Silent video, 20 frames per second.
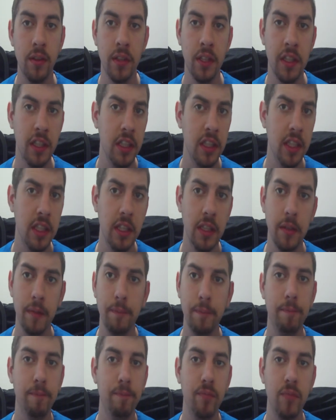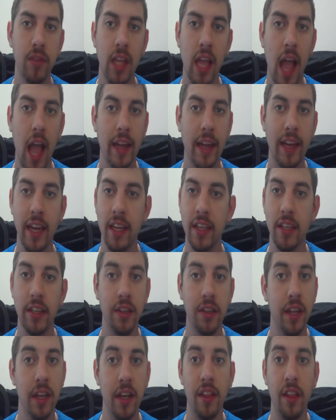Sydney. I can't
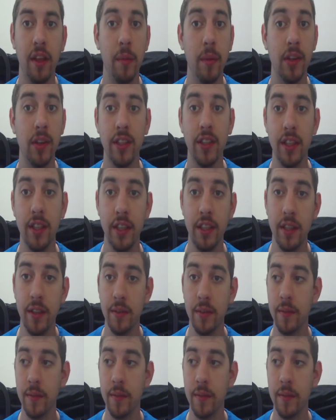tell you anything about Sydney.